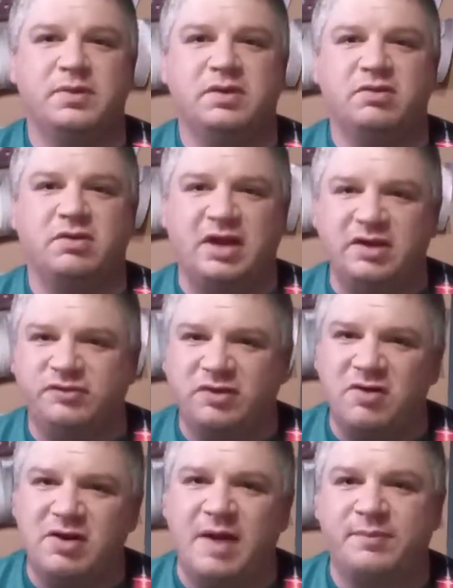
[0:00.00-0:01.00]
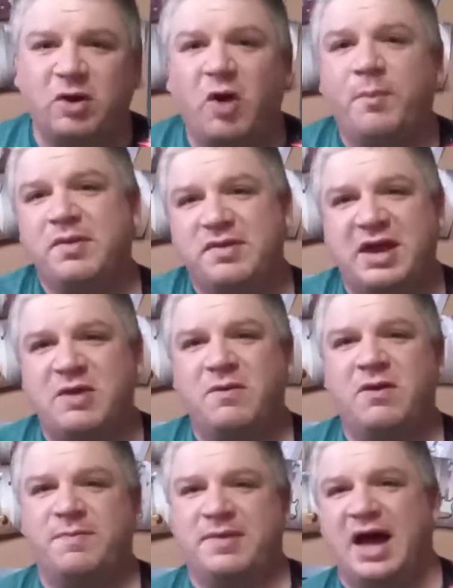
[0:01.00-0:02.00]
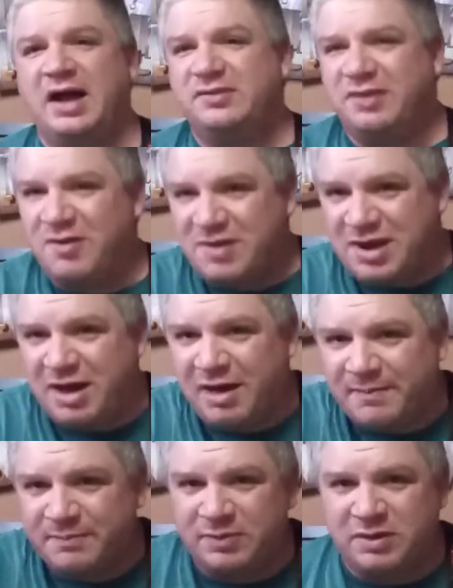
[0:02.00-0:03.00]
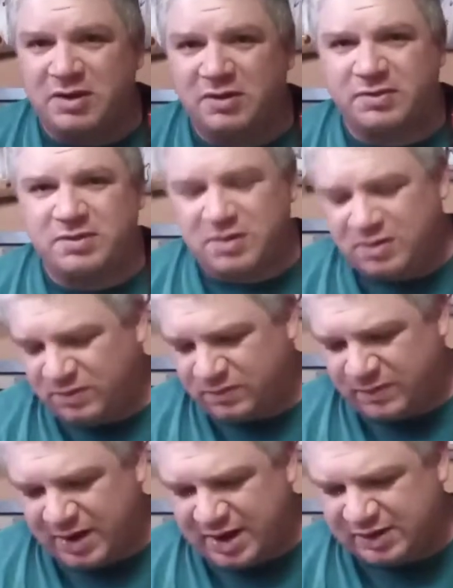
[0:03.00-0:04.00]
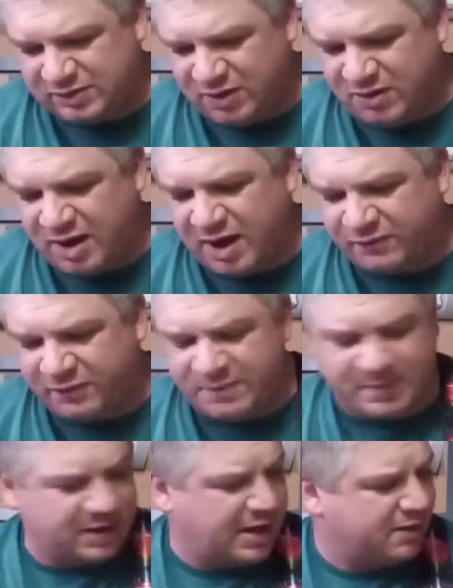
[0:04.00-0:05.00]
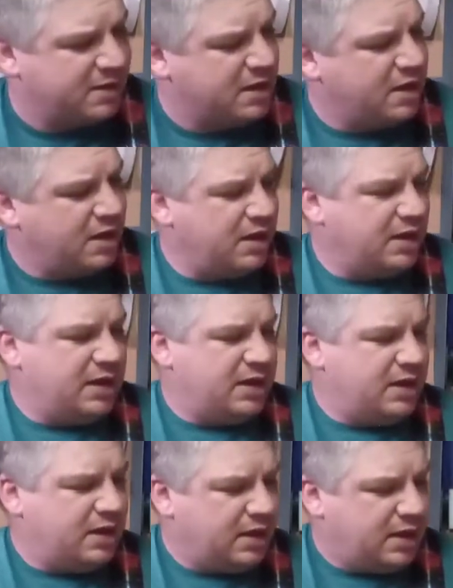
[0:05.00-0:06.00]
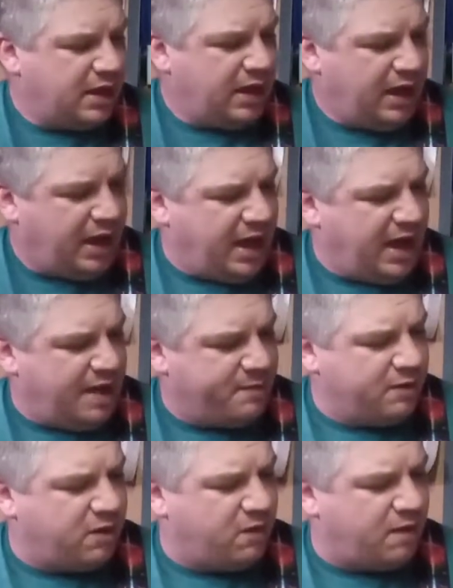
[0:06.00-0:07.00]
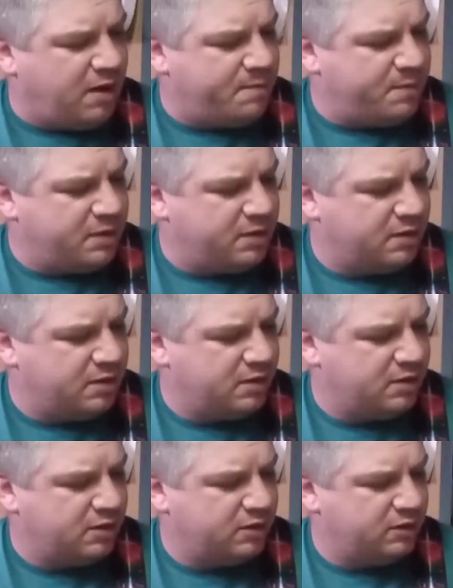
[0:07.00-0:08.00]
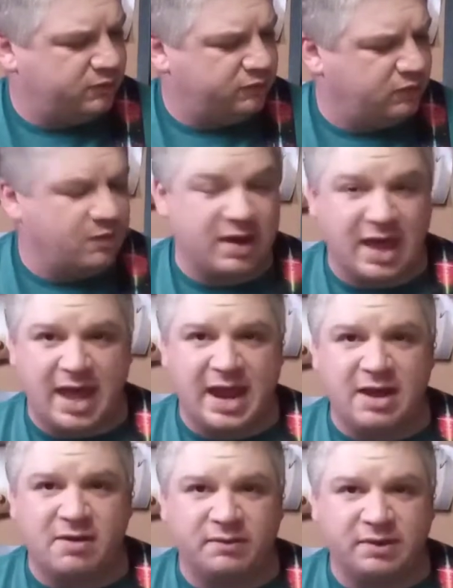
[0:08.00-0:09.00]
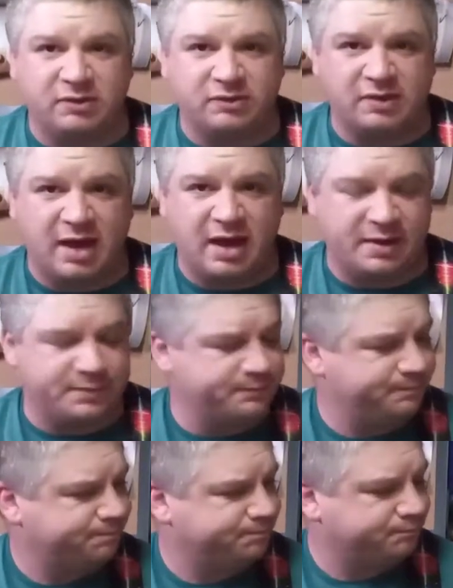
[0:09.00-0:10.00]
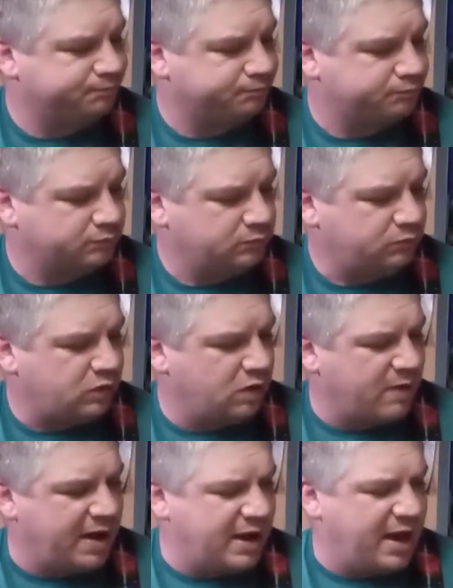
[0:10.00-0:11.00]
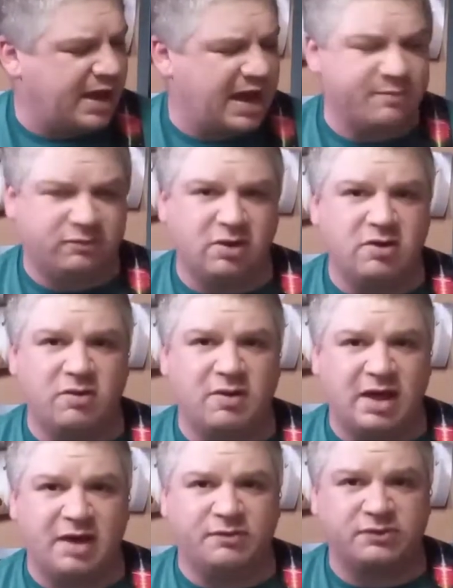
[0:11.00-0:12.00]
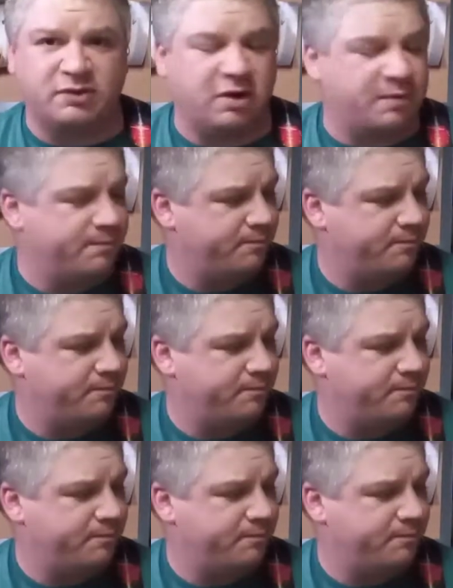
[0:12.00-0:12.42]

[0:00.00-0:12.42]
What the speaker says: So let's tune up to open D with me. I'll tune you up. You just ready to tune off of me. Now, I'm going to go up to an A on this now. Right now I got it tuned to an F sharp.